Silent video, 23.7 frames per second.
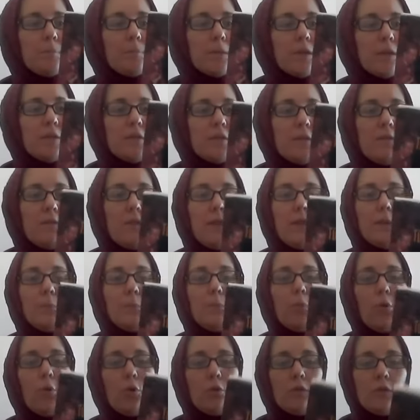is a very
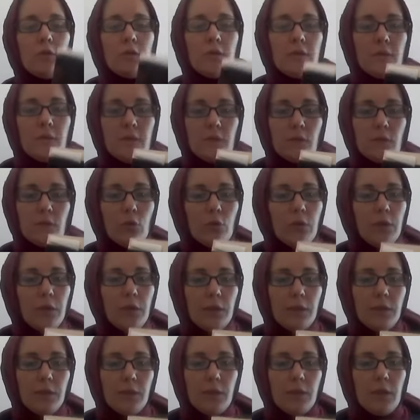important
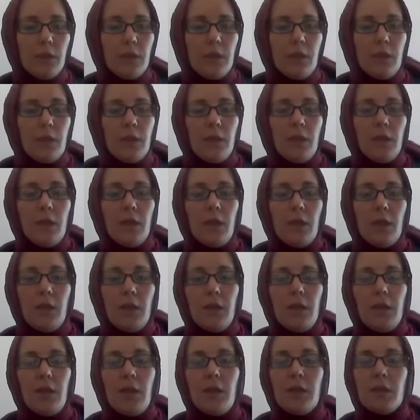historian.
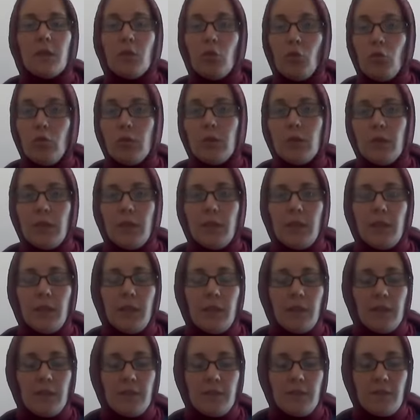Currently,
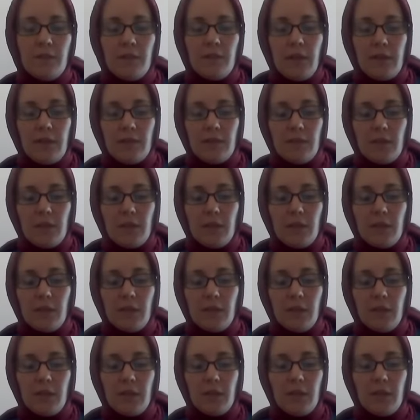he
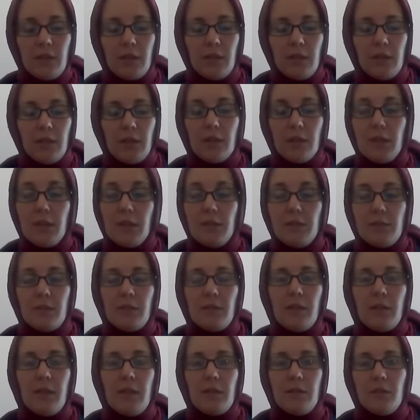lives
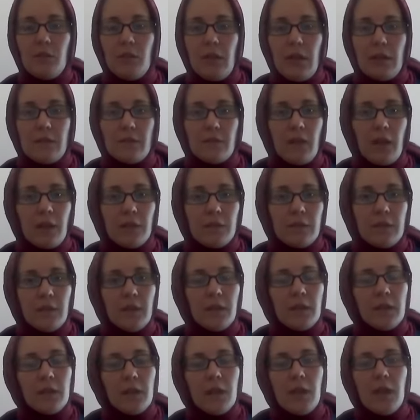in Netherlands, I
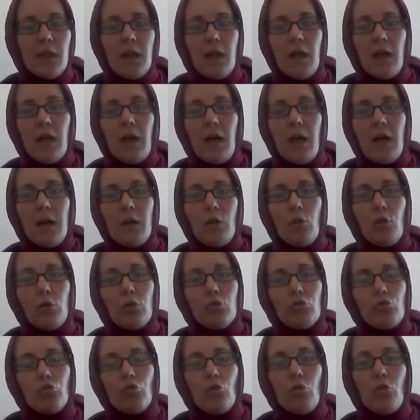think. I
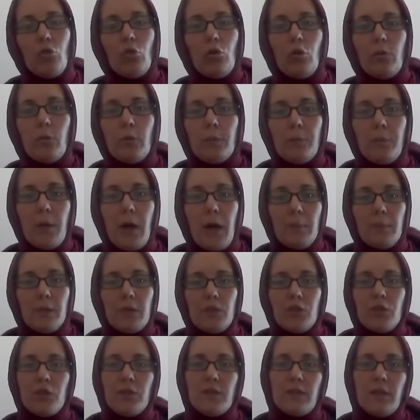also
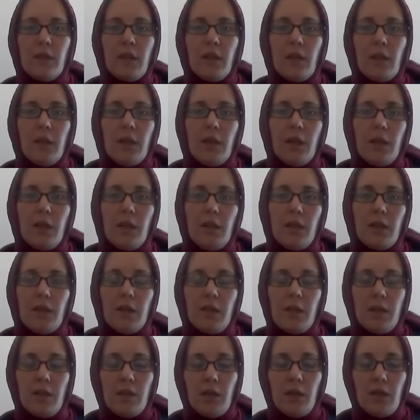published an
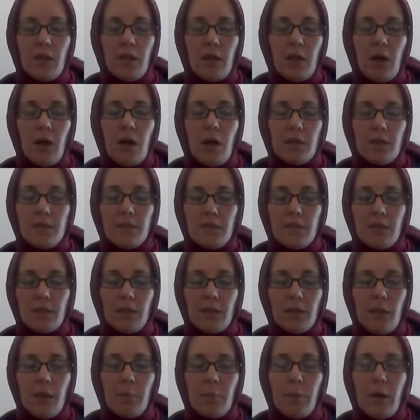
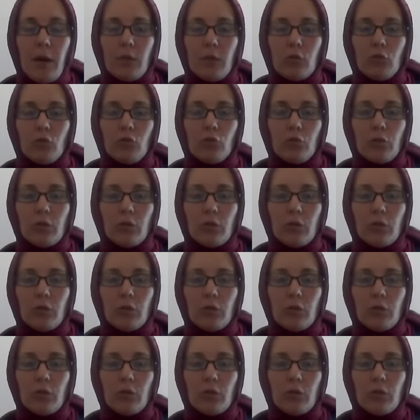article about